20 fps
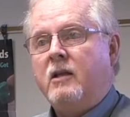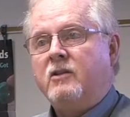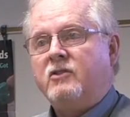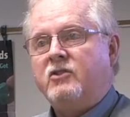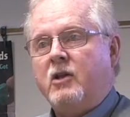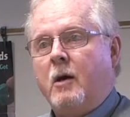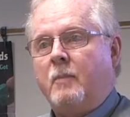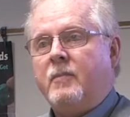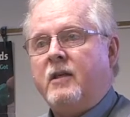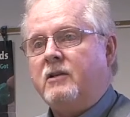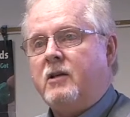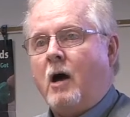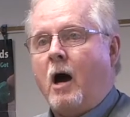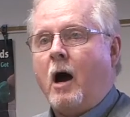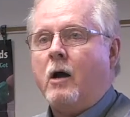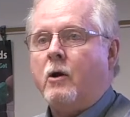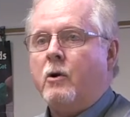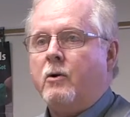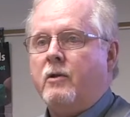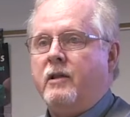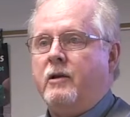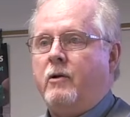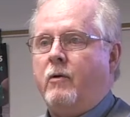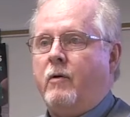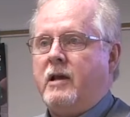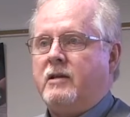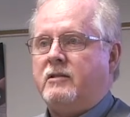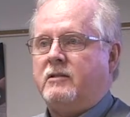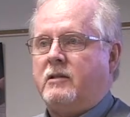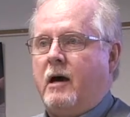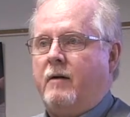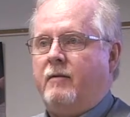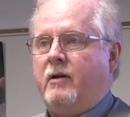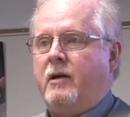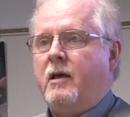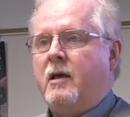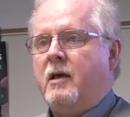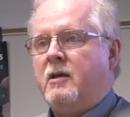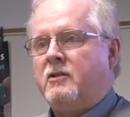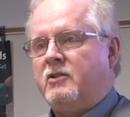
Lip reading: Something's hotter than the rest of it.